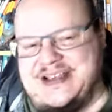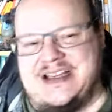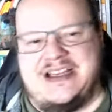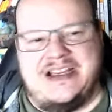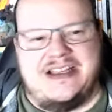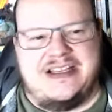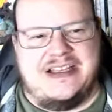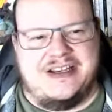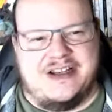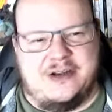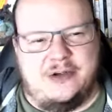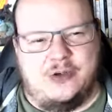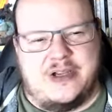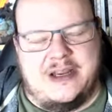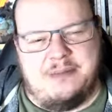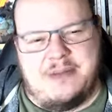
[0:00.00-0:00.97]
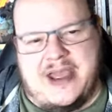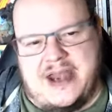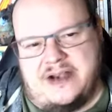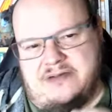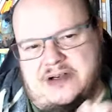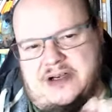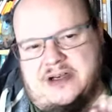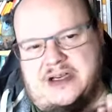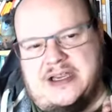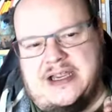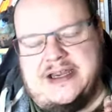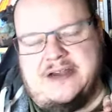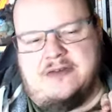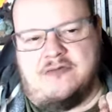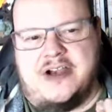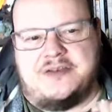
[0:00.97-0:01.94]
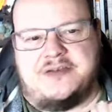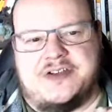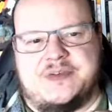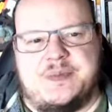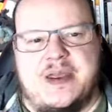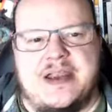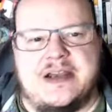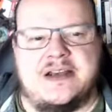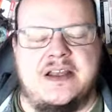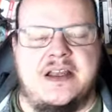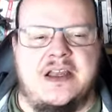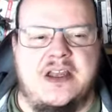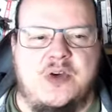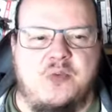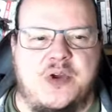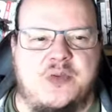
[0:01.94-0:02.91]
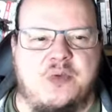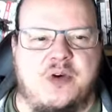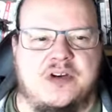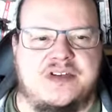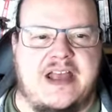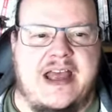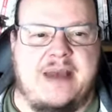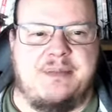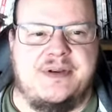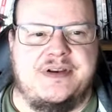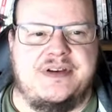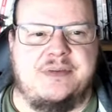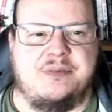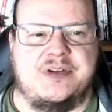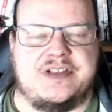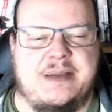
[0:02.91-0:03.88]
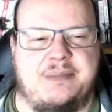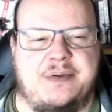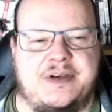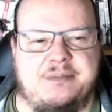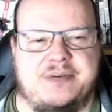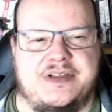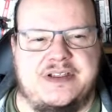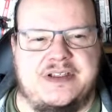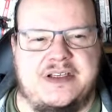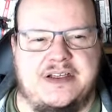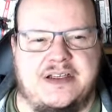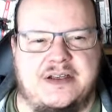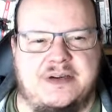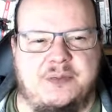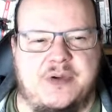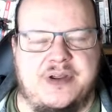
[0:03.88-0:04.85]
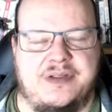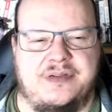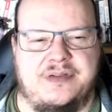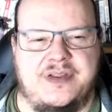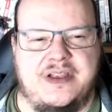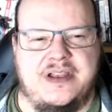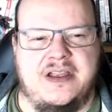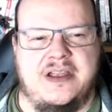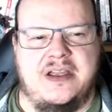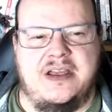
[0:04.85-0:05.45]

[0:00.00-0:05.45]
looking back in retrospect with what's happened, and what's happened in particular with the